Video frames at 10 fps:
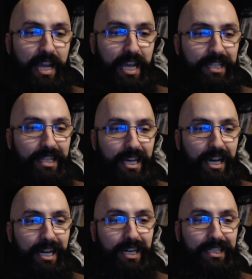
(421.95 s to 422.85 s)
And
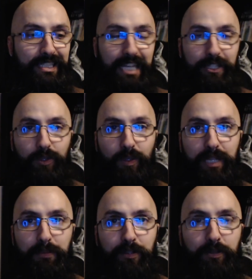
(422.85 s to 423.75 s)
yeah, there's only
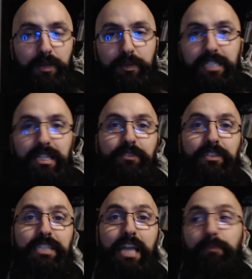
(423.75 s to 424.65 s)
about 3 weeks left on
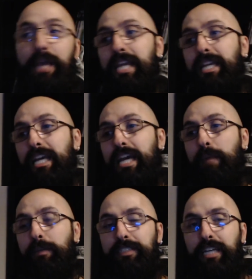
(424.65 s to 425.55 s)
this campaign.
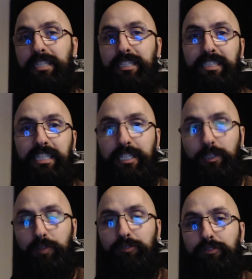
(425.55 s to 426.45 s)
I'm excited to see
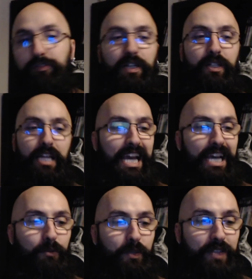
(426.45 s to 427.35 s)
this one fulfill.
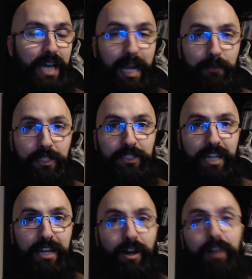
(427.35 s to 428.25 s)
And with that, I'm going to
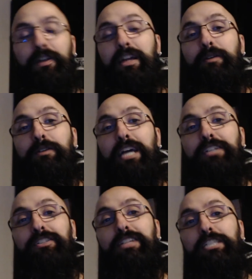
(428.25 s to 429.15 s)
sign off, and I will
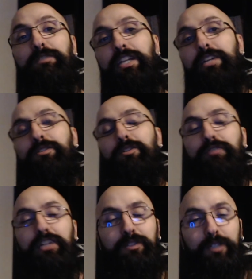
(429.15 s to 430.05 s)
catch you in the next video. Don't
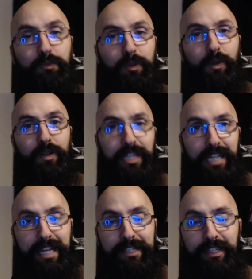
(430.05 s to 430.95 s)
forget to explore,
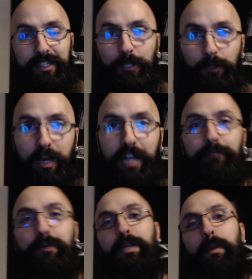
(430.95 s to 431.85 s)
engage, and inspire,
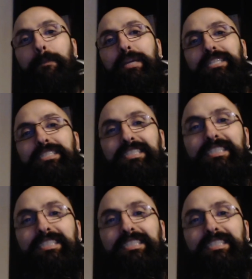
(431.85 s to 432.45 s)
everybody. Peace.